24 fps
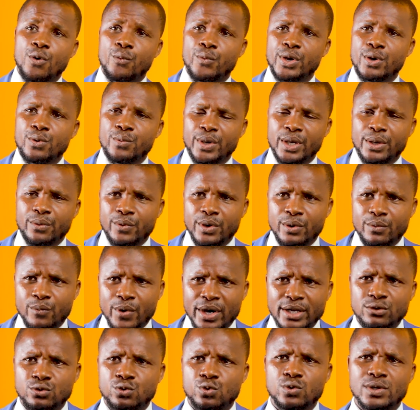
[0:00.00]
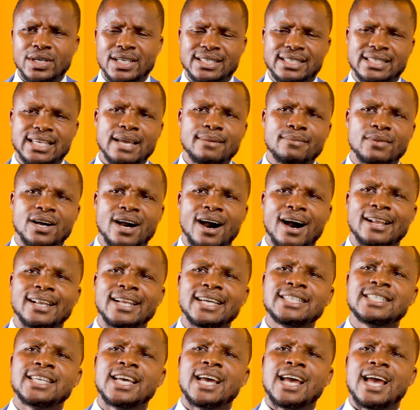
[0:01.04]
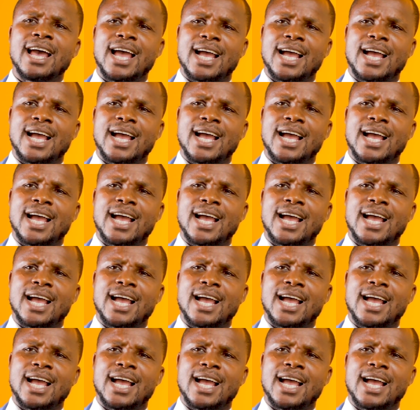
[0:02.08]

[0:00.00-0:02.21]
We went through the same college,